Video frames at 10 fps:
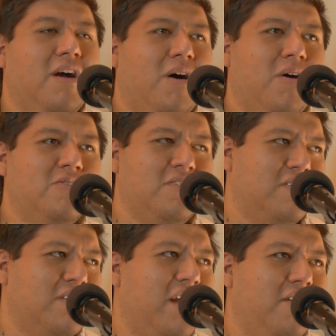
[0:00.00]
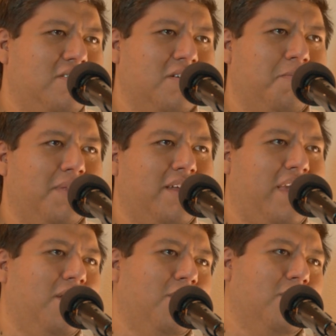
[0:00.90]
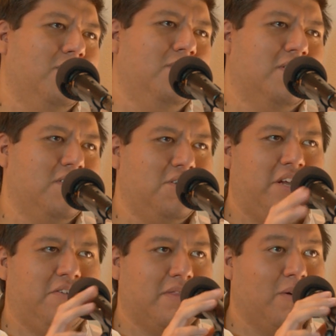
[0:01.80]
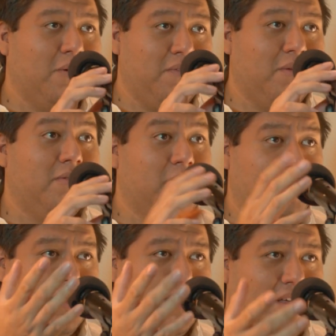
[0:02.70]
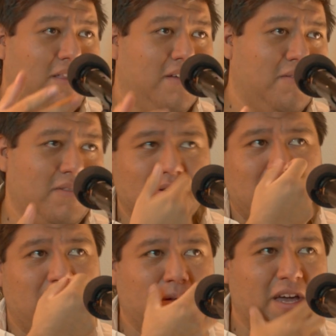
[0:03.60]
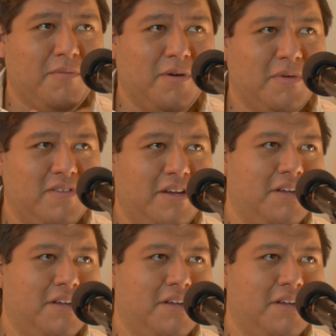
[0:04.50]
oh, so this guy who's a complete a-hole who doesn't change throughout the whole film. You remember the guy with the handlebar mustache?